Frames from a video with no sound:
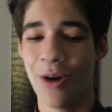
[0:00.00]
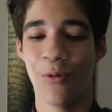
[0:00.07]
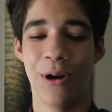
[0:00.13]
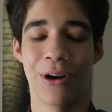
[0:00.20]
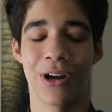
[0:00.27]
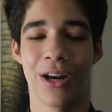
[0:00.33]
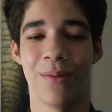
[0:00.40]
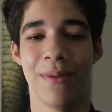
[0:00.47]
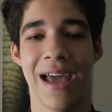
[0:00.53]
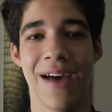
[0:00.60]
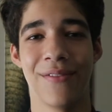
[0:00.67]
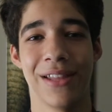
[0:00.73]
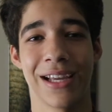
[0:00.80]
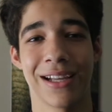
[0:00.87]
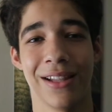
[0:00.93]
We were going to be
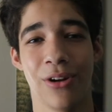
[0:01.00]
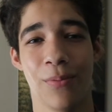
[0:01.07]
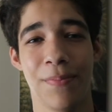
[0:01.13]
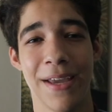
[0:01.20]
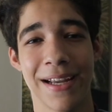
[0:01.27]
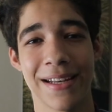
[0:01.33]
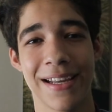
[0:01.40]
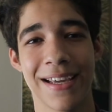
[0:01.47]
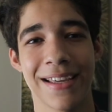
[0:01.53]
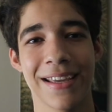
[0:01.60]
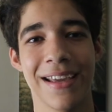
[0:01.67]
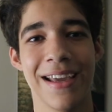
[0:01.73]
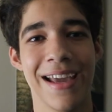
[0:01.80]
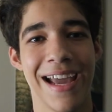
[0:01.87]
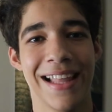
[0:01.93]
having like a little picnic,
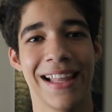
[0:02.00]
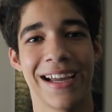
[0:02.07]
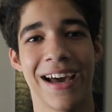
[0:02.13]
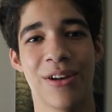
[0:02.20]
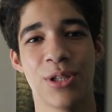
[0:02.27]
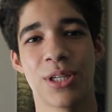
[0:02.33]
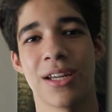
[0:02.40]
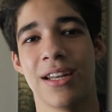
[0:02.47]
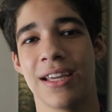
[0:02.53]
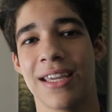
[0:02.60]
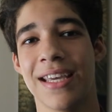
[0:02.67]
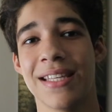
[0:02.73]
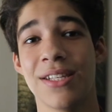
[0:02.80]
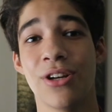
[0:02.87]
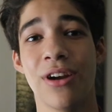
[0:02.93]
and like I was going to
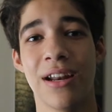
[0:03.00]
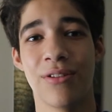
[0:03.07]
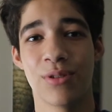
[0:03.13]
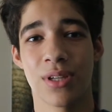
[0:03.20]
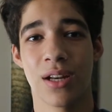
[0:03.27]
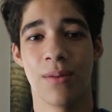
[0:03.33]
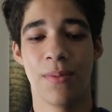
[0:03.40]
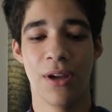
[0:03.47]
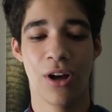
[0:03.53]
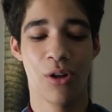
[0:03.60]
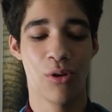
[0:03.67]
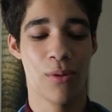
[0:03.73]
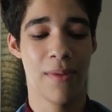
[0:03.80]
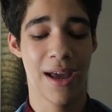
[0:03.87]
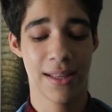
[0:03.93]
kiss her, and it was going to be
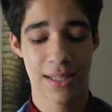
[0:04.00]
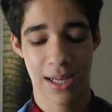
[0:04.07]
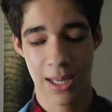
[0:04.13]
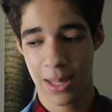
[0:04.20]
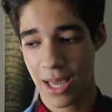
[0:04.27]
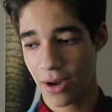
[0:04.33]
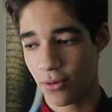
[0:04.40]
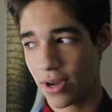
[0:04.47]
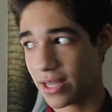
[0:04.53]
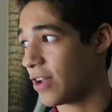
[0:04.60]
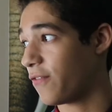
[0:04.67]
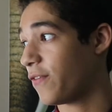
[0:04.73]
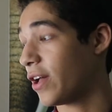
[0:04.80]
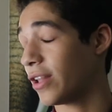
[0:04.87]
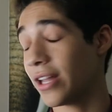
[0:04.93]
all romantic in that way.
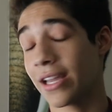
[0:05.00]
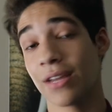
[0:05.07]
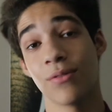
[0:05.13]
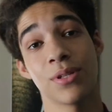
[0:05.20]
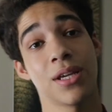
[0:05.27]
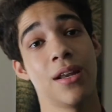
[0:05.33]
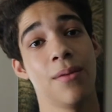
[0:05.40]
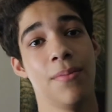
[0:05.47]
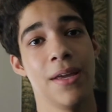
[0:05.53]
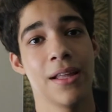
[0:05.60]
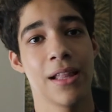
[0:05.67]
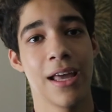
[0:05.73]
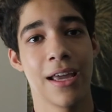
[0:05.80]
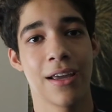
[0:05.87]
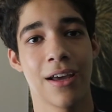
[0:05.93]
I felt like it was going to be
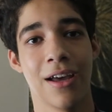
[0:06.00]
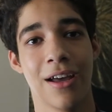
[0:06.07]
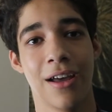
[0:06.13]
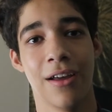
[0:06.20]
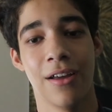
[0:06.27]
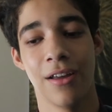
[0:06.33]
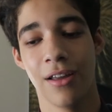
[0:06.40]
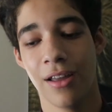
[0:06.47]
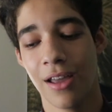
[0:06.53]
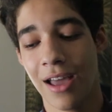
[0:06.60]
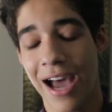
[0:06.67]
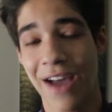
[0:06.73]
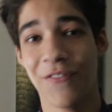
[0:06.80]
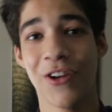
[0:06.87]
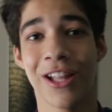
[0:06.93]
like
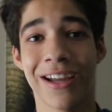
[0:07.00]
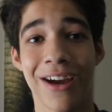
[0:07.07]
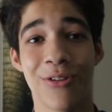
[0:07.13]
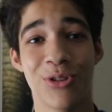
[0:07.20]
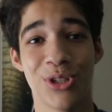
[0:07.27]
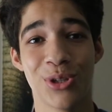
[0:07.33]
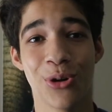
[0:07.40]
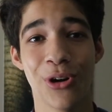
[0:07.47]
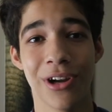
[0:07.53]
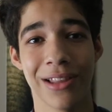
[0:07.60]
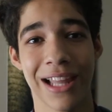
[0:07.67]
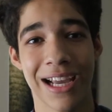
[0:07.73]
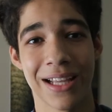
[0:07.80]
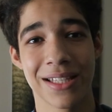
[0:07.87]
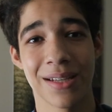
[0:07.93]
I felt like I was soiled,
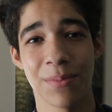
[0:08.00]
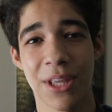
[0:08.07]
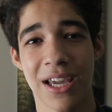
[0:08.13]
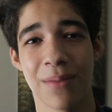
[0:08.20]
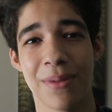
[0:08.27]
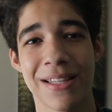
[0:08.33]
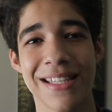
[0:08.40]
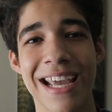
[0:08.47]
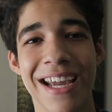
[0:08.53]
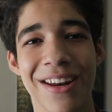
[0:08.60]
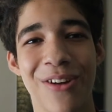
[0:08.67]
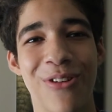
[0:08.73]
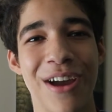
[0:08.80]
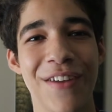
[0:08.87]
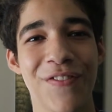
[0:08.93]
like something had been
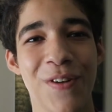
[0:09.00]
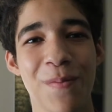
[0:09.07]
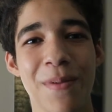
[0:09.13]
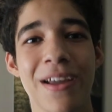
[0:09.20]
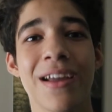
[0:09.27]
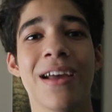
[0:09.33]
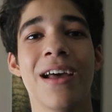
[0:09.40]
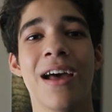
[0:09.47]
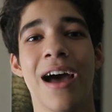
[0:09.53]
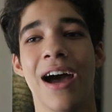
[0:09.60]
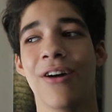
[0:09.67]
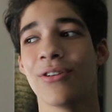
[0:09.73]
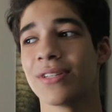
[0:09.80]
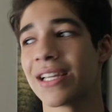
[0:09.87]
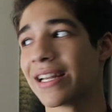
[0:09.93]
taken away from me.
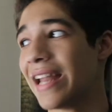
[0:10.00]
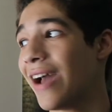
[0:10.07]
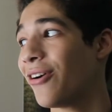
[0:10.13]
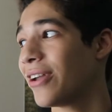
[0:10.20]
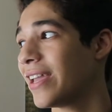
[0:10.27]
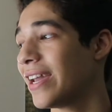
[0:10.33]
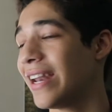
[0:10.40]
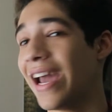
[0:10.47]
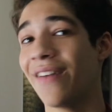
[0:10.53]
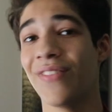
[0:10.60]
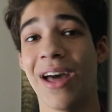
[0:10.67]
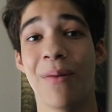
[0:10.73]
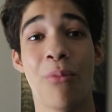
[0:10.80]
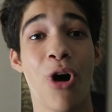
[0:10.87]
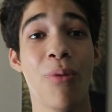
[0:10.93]
I was like, now I can't have
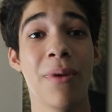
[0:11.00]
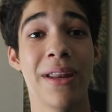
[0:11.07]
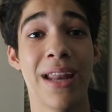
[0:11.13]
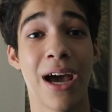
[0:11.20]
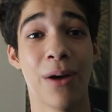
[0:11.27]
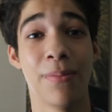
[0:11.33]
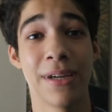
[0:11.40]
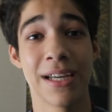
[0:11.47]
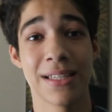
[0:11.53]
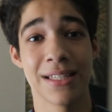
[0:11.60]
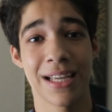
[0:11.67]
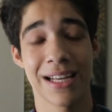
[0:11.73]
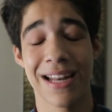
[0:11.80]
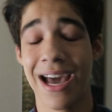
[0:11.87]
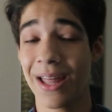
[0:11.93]
that moment now, because
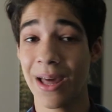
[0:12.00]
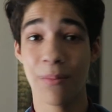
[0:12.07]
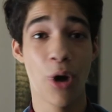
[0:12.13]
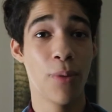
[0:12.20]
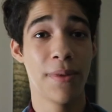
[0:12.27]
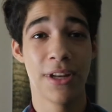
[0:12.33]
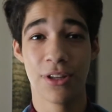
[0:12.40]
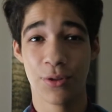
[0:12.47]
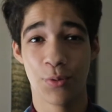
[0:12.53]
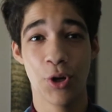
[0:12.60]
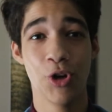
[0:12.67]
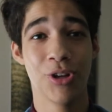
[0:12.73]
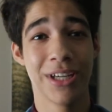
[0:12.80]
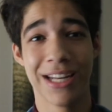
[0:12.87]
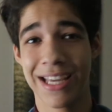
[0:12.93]
like now that moment is
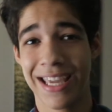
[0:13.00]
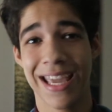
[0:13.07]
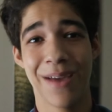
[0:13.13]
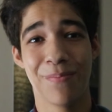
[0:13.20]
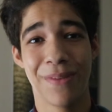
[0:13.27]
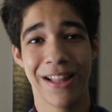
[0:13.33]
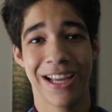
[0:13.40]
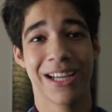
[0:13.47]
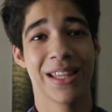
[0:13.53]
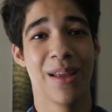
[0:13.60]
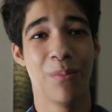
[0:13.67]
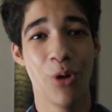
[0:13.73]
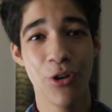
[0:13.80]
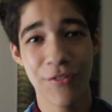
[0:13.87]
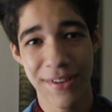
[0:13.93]
ruined and it can't be like in
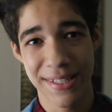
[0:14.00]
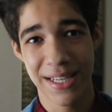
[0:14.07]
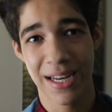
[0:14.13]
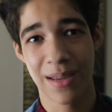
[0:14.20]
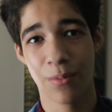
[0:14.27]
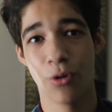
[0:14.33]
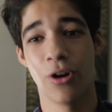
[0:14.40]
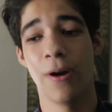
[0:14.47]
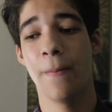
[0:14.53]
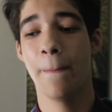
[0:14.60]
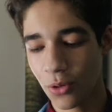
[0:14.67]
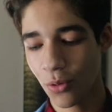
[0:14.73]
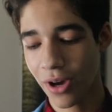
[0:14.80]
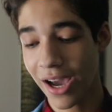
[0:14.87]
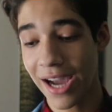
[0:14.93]
the movies anymore.
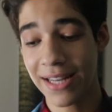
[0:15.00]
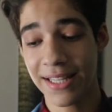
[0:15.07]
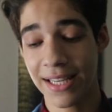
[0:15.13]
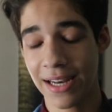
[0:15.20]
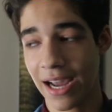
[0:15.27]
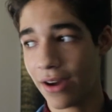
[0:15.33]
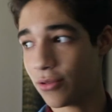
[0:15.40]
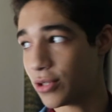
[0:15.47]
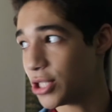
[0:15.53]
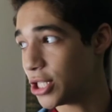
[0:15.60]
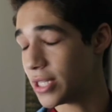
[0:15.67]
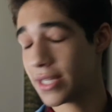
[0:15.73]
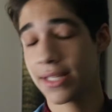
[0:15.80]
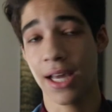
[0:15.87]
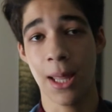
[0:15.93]
What I did, I was
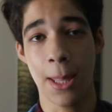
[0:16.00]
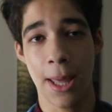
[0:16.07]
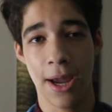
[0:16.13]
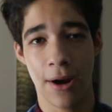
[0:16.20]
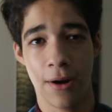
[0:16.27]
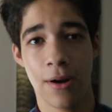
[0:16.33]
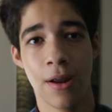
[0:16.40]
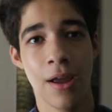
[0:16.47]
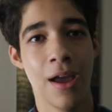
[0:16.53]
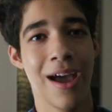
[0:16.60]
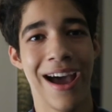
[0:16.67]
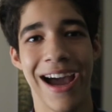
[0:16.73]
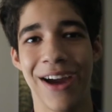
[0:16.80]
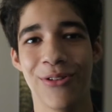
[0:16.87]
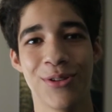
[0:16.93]
just stunned there.
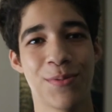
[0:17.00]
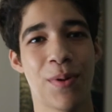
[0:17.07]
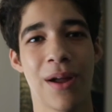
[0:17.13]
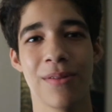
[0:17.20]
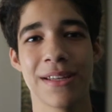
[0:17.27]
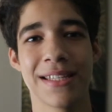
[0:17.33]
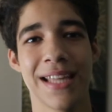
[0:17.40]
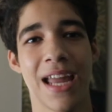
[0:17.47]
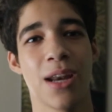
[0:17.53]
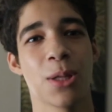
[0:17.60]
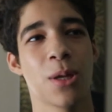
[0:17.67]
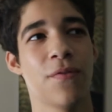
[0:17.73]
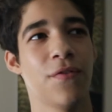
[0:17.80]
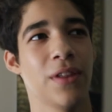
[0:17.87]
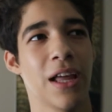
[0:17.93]
I was probably standing
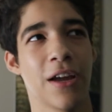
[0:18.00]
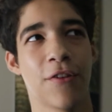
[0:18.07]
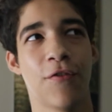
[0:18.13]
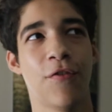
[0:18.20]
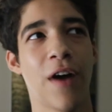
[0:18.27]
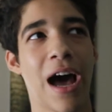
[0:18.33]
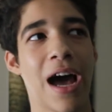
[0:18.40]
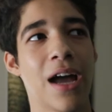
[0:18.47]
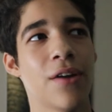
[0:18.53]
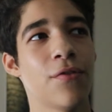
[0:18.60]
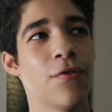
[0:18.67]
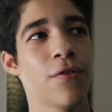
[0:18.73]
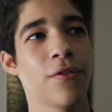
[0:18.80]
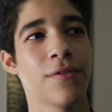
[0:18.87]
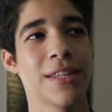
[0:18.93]
there for like 5
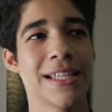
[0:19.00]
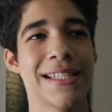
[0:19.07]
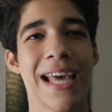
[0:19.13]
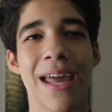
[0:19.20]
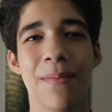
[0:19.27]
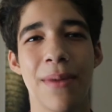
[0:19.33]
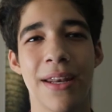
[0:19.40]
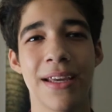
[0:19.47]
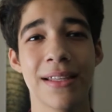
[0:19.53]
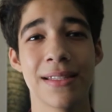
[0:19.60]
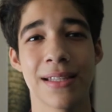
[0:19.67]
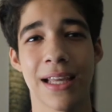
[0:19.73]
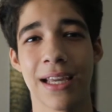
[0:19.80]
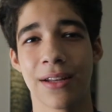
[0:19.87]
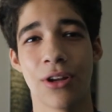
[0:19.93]
to 10
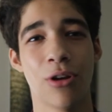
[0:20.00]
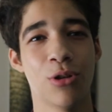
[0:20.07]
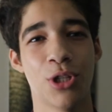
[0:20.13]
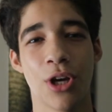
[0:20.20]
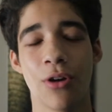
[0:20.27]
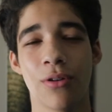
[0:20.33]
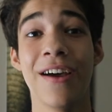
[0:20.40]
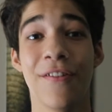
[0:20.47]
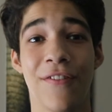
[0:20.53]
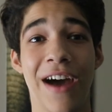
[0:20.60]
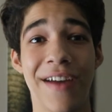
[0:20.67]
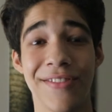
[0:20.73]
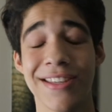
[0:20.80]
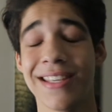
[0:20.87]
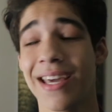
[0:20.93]
minutes, like no joke,
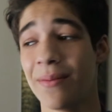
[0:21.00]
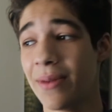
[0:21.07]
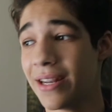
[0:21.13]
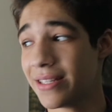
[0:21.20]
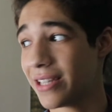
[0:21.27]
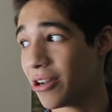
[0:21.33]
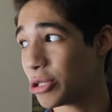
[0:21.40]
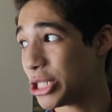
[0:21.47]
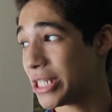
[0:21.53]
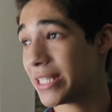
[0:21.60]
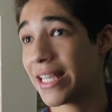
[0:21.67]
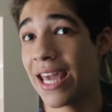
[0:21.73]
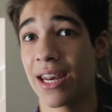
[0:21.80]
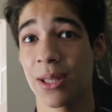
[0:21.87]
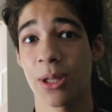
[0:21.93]
5 to 10 minutes. I was just
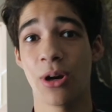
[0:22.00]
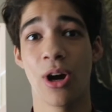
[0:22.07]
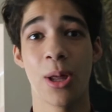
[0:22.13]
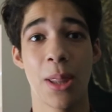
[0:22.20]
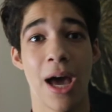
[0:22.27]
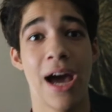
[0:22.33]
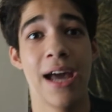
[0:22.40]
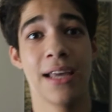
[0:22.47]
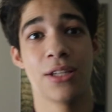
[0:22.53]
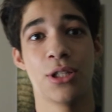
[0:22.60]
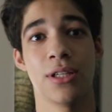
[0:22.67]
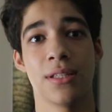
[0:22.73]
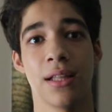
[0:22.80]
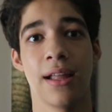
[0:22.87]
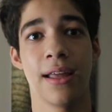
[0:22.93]
standing there on the ice,
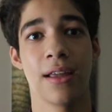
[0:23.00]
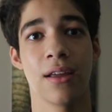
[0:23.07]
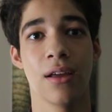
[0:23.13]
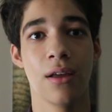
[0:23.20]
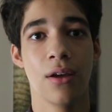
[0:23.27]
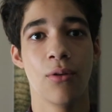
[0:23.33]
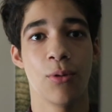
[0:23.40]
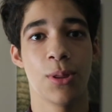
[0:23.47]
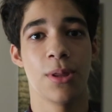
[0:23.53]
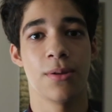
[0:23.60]
just like with